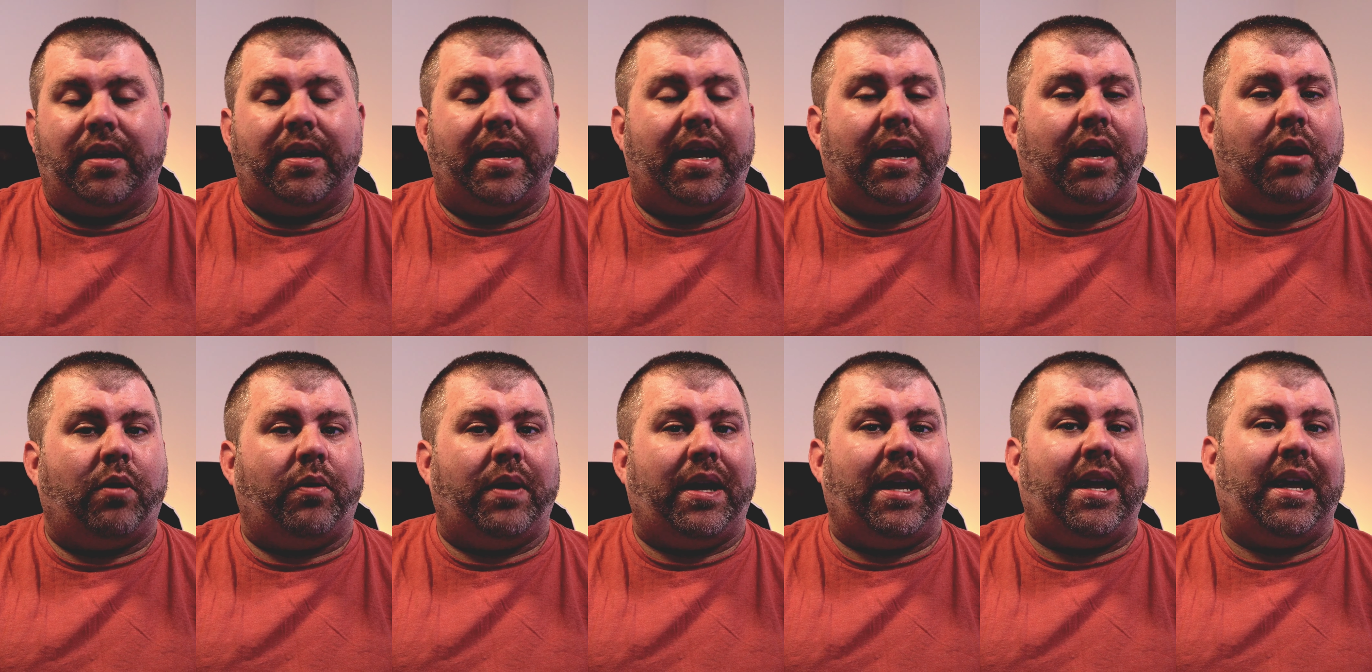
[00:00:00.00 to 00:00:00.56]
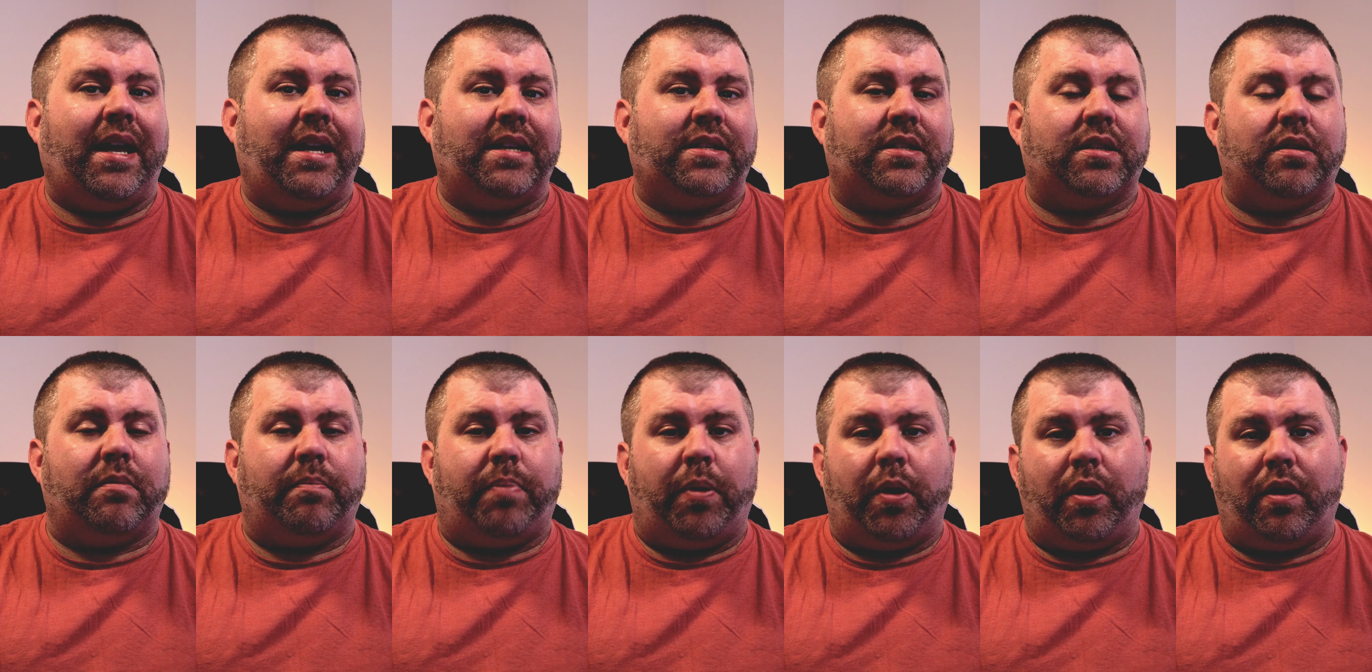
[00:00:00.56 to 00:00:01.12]
Now, it
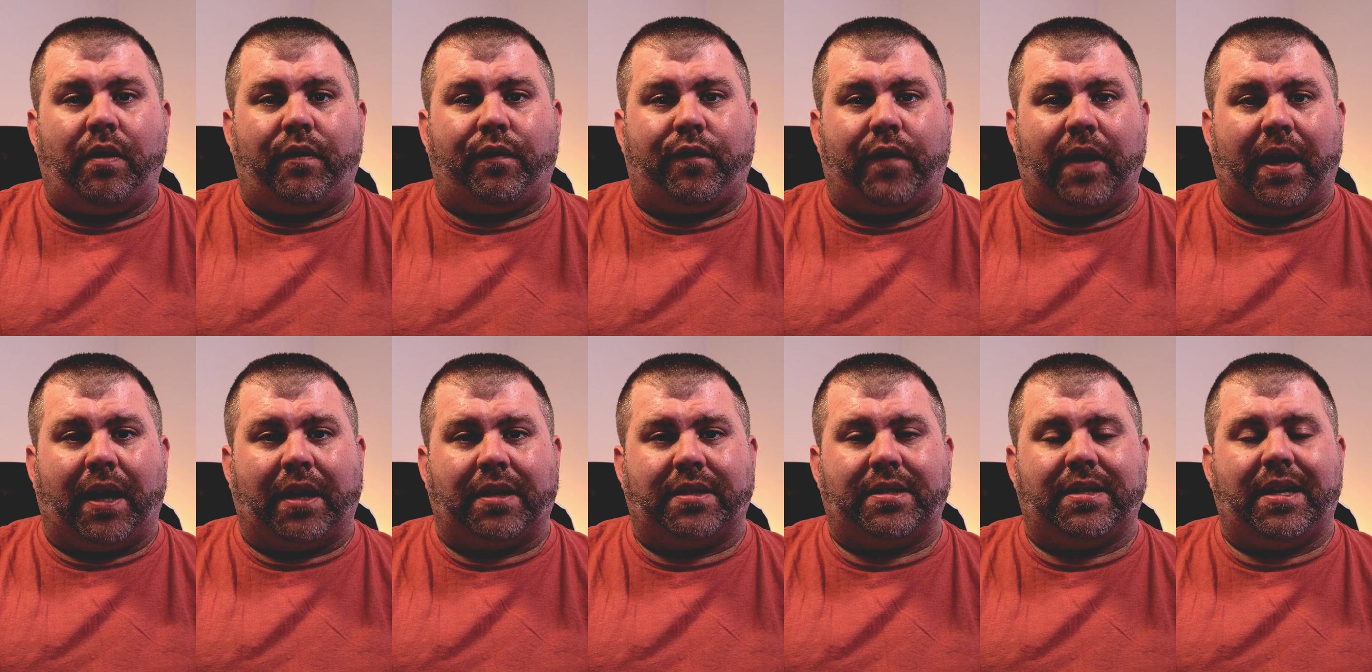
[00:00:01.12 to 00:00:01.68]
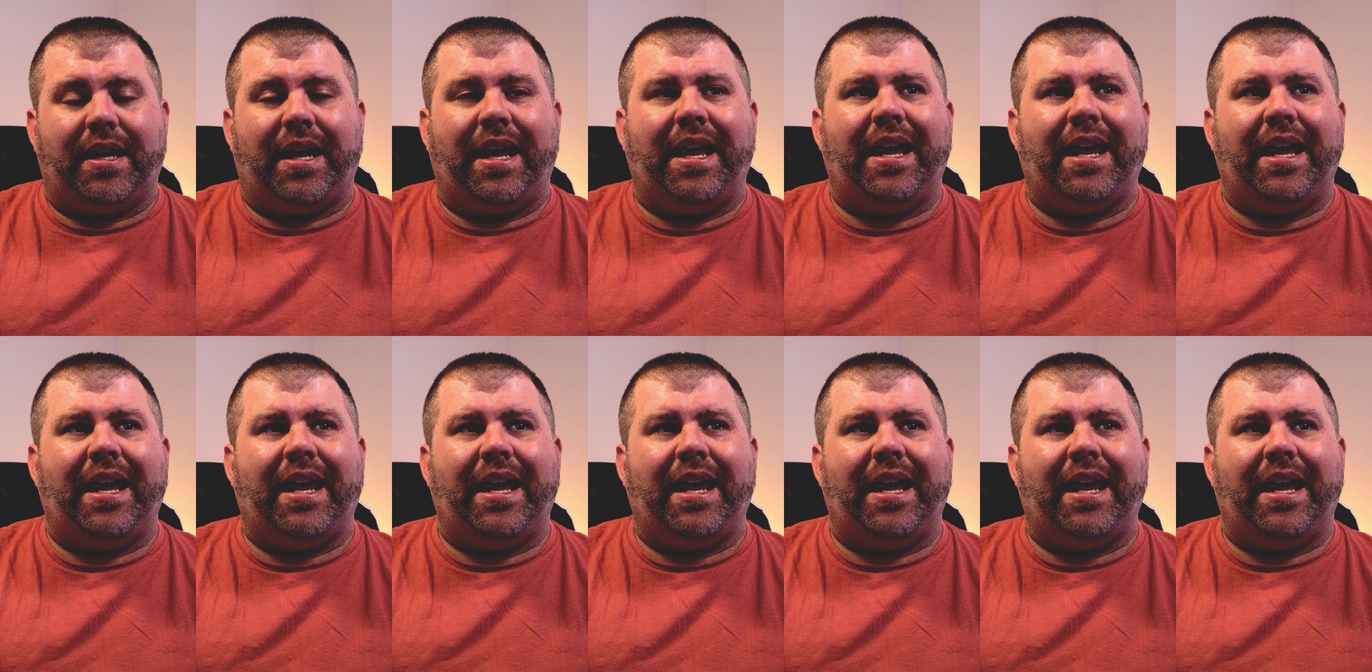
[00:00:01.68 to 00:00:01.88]
isn't perfect.